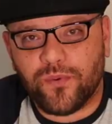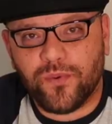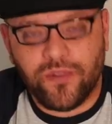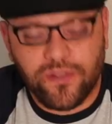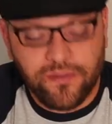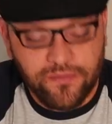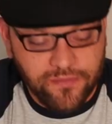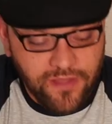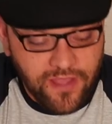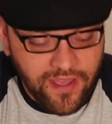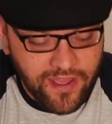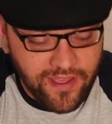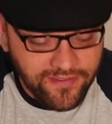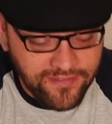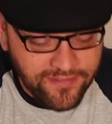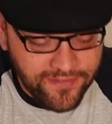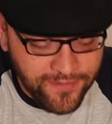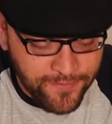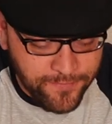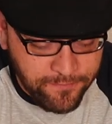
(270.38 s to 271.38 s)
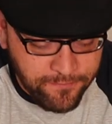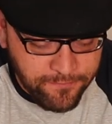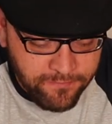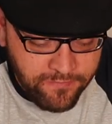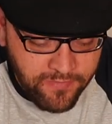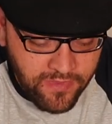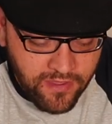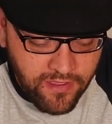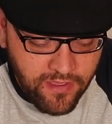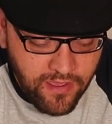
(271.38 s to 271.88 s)
rule of law. So,
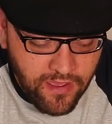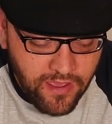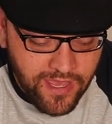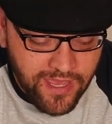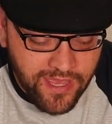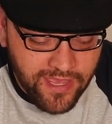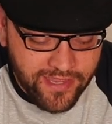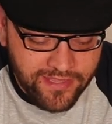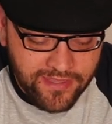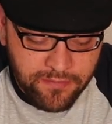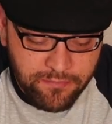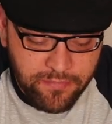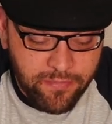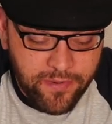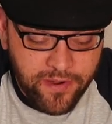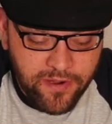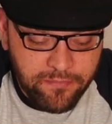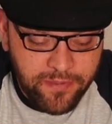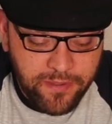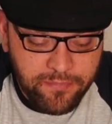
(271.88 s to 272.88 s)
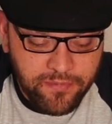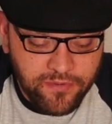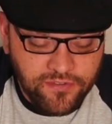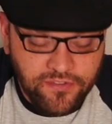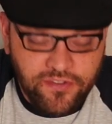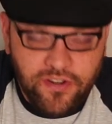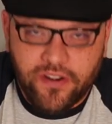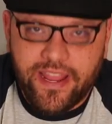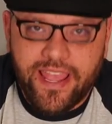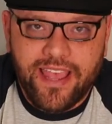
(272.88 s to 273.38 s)
uh, and the prepared people
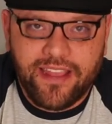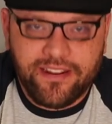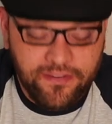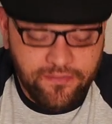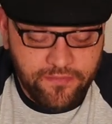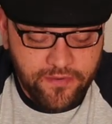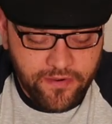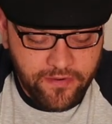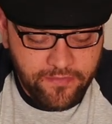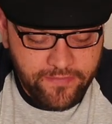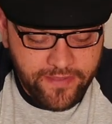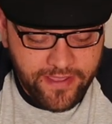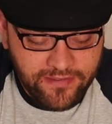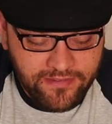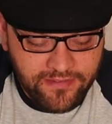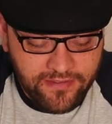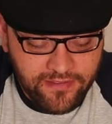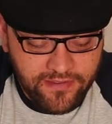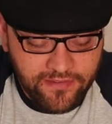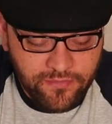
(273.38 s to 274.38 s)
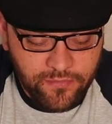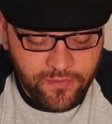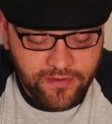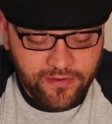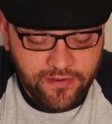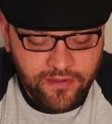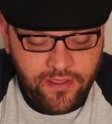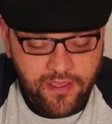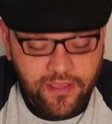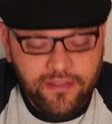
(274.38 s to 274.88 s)
start acting very fast in this
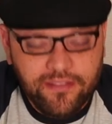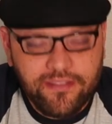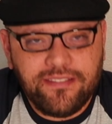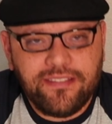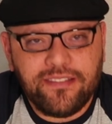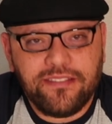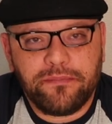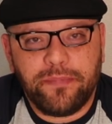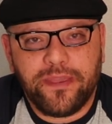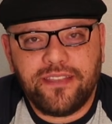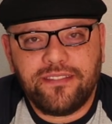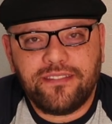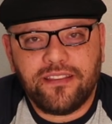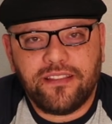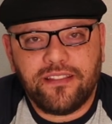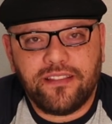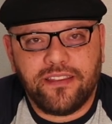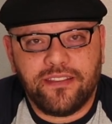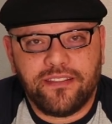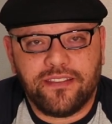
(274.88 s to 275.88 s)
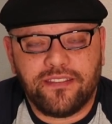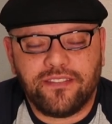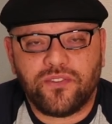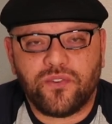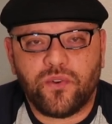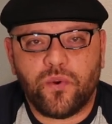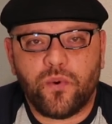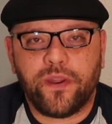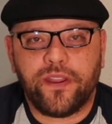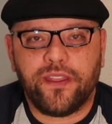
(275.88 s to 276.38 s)
one. This is basically the
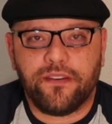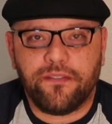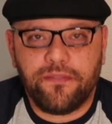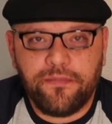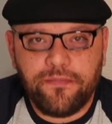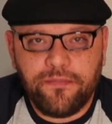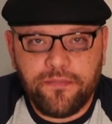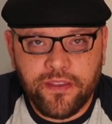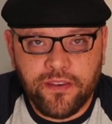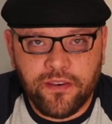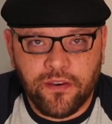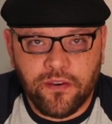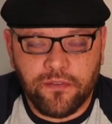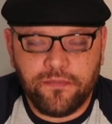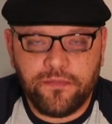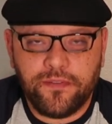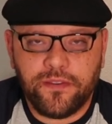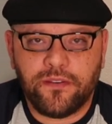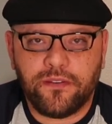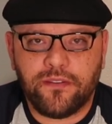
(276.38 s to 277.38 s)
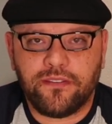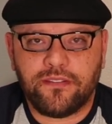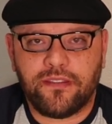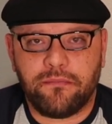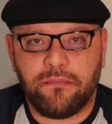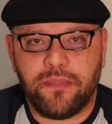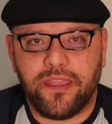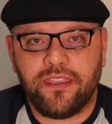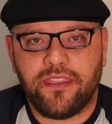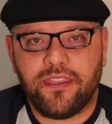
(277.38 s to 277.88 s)
story of Phil. Phil's
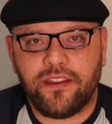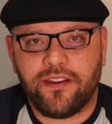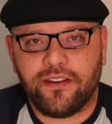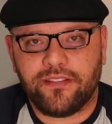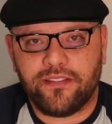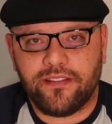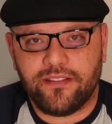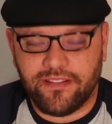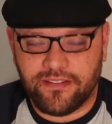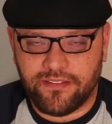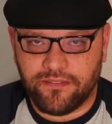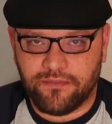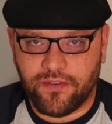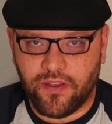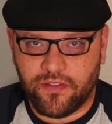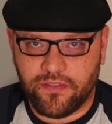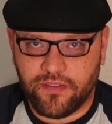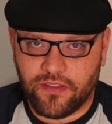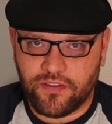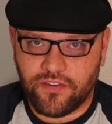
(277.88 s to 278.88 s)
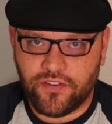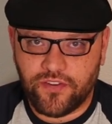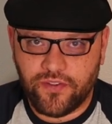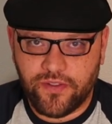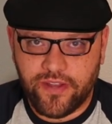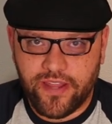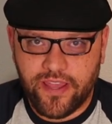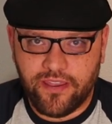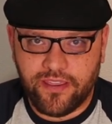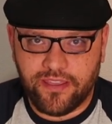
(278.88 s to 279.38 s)
the main character that's involved in the
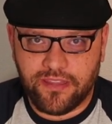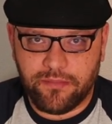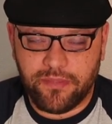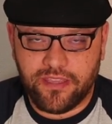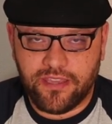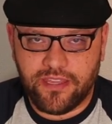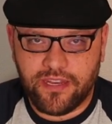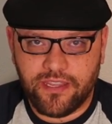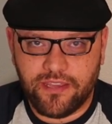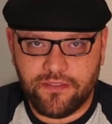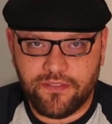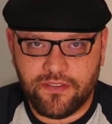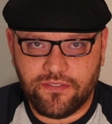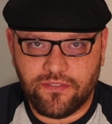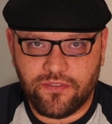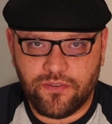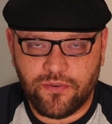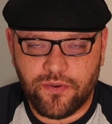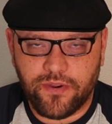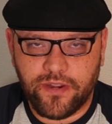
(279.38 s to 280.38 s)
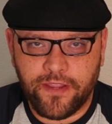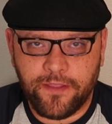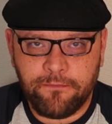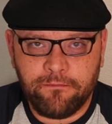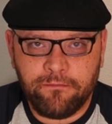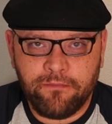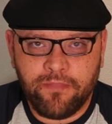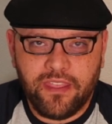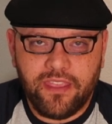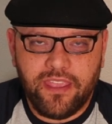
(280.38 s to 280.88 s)
shootout in the beginning of the story story.
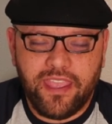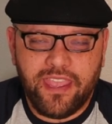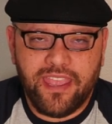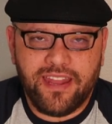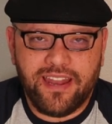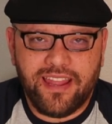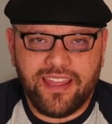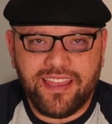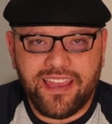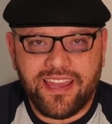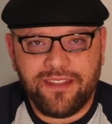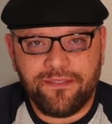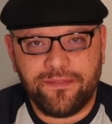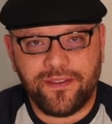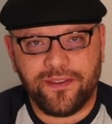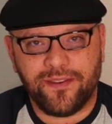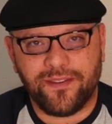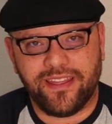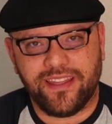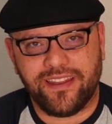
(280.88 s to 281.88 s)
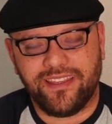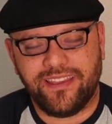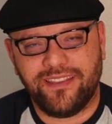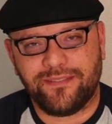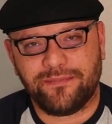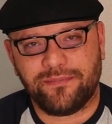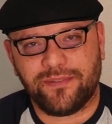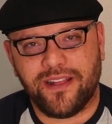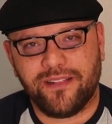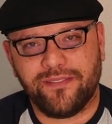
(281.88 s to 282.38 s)
And I kind of feel that
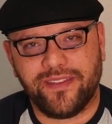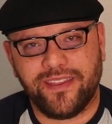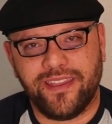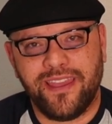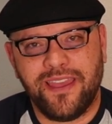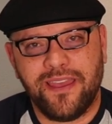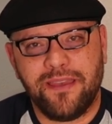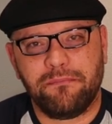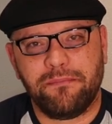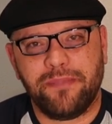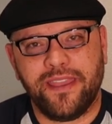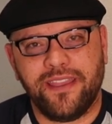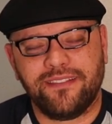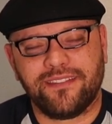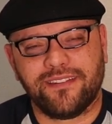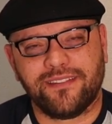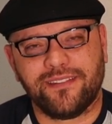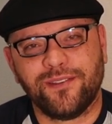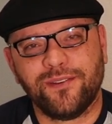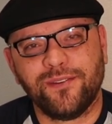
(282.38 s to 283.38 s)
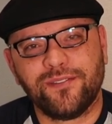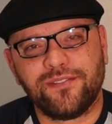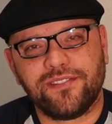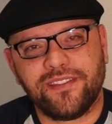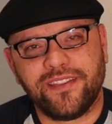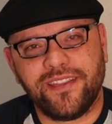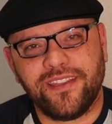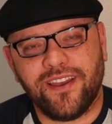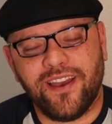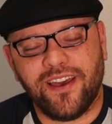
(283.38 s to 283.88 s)
he's probably based
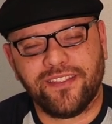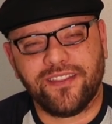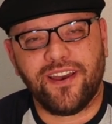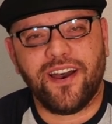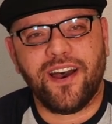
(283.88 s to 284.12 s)
loosely on the